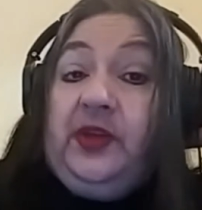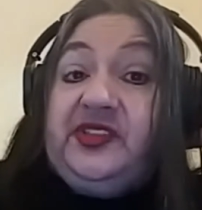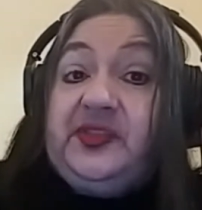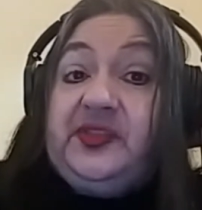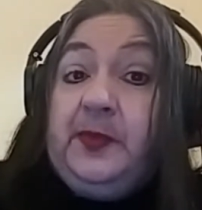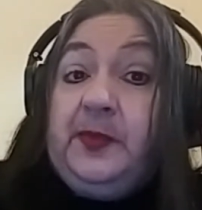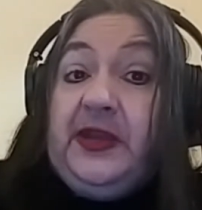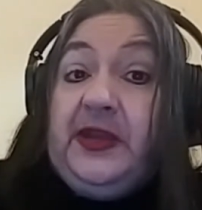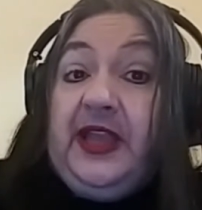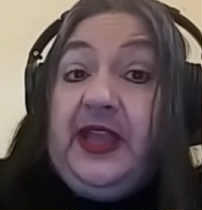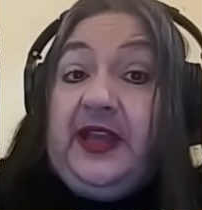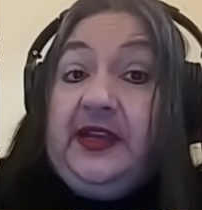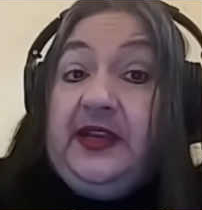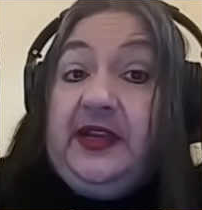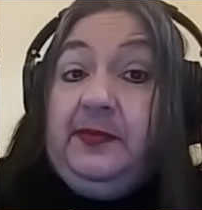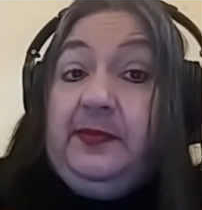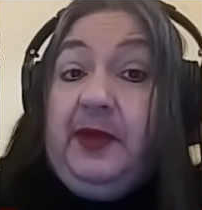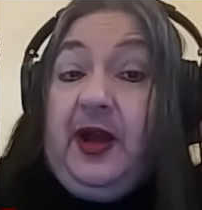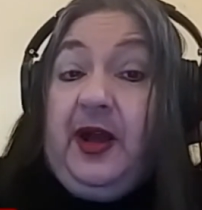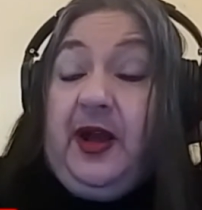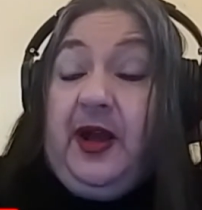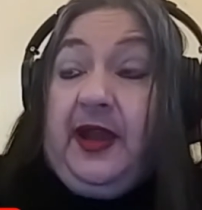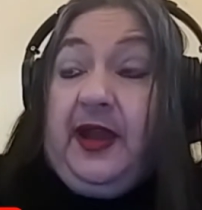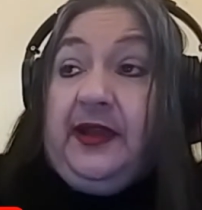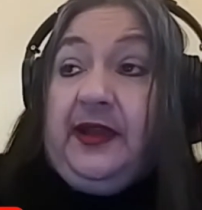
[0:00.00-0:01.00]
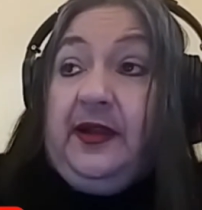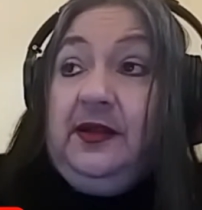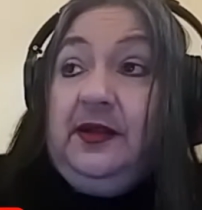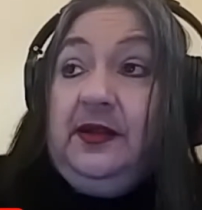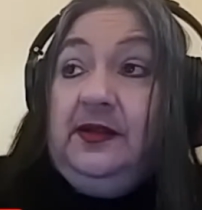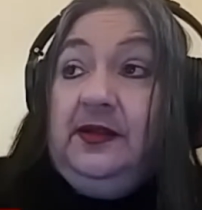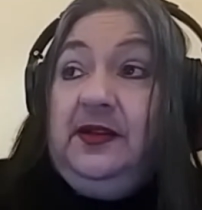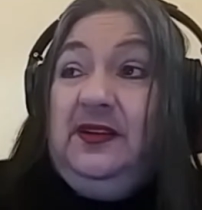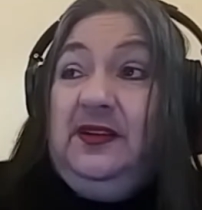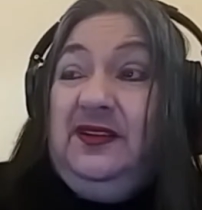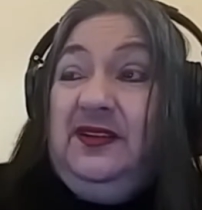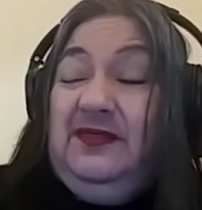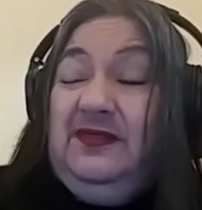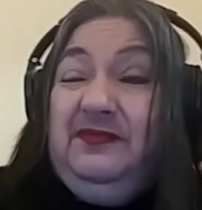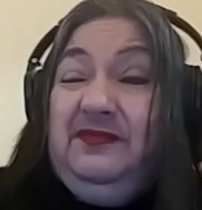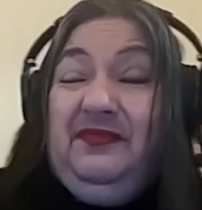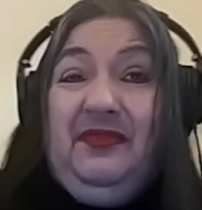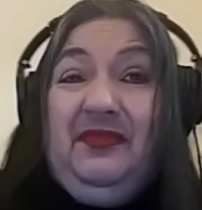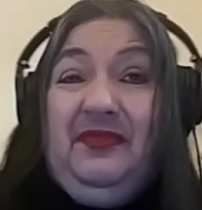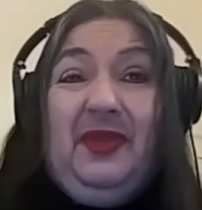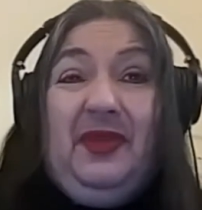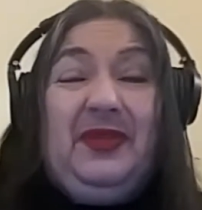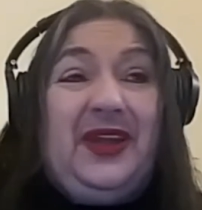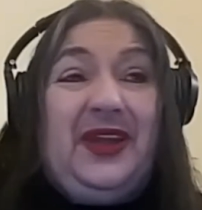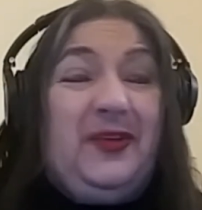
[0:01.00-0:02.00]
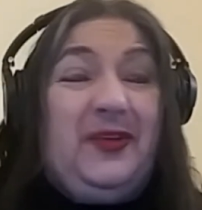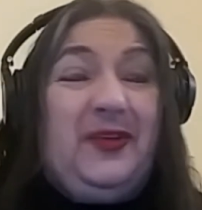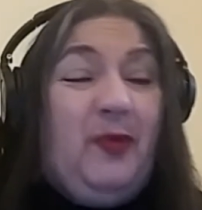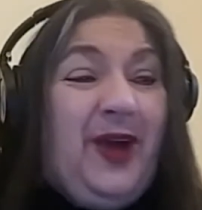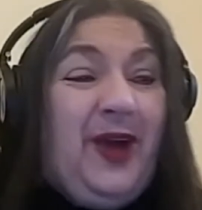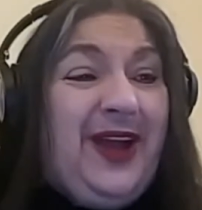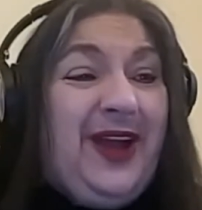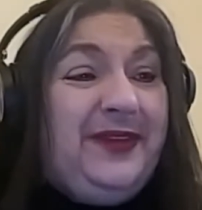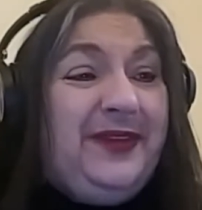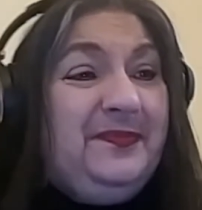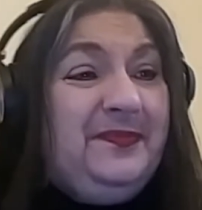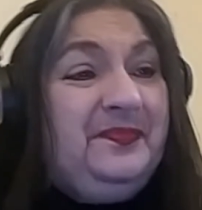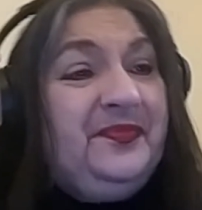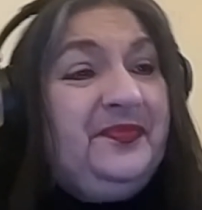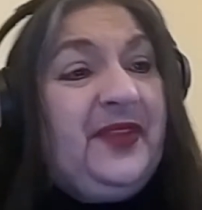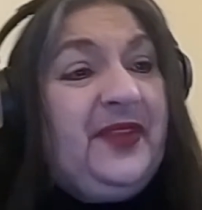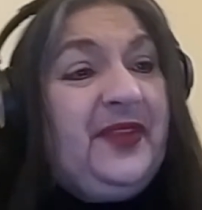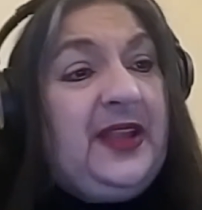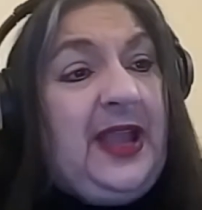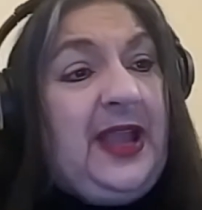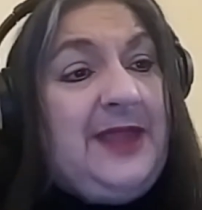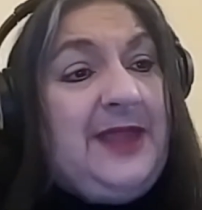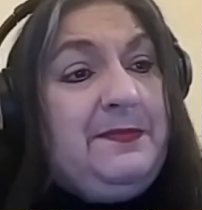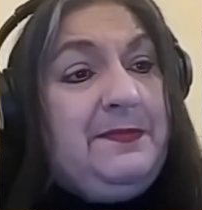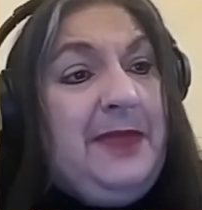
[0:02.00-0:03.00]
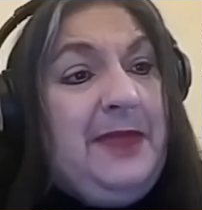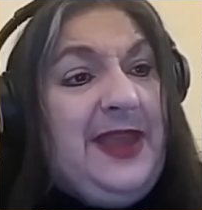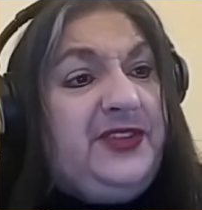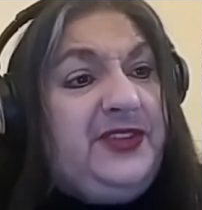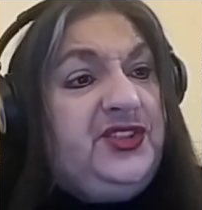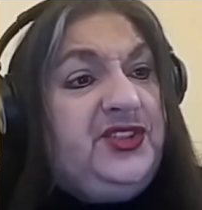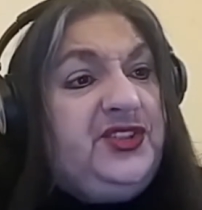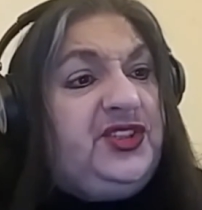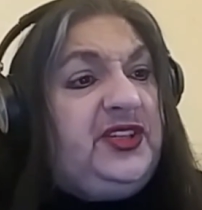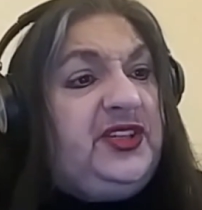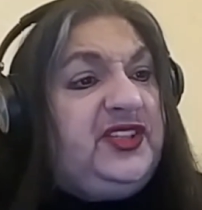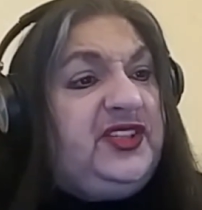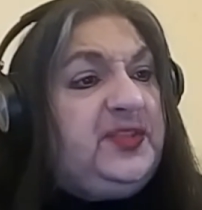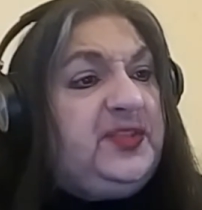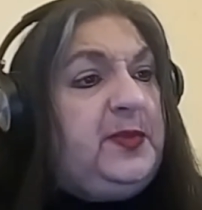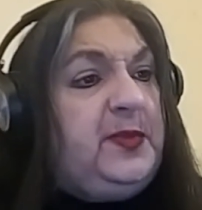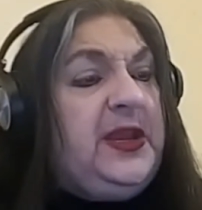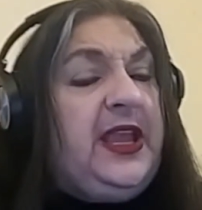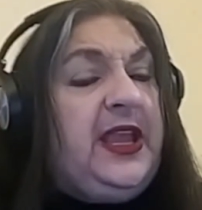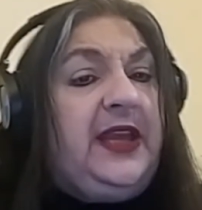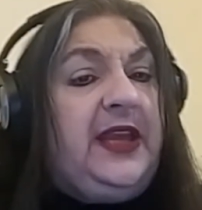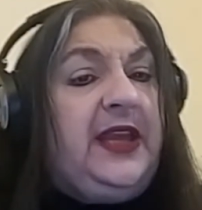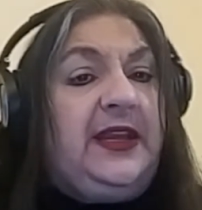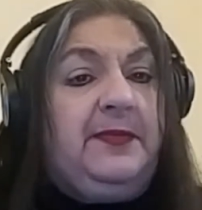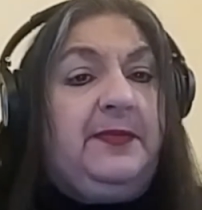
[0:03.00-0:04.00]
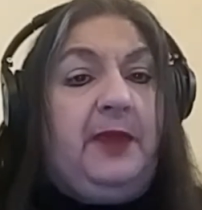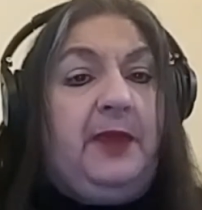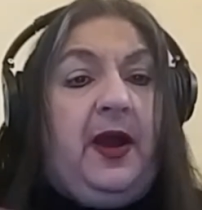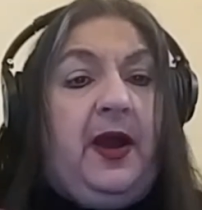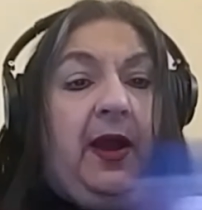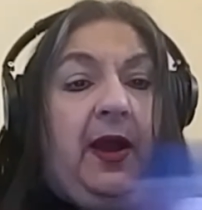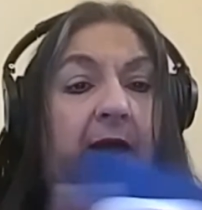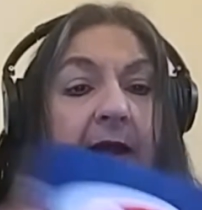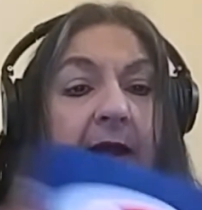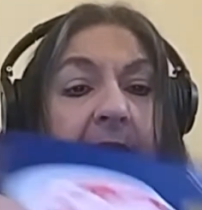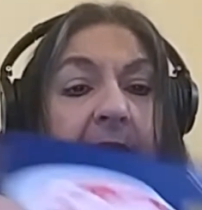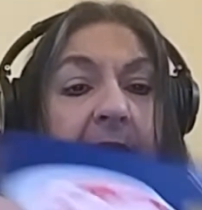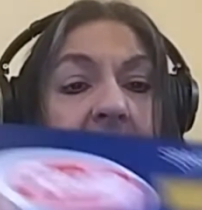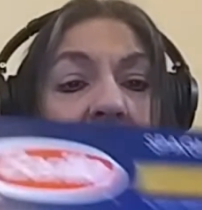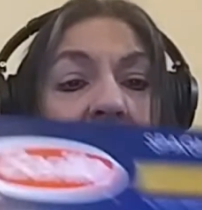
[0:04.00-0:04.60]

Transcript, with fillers: spaghetti pie. I'm like, what? I mentioned spaghetti pie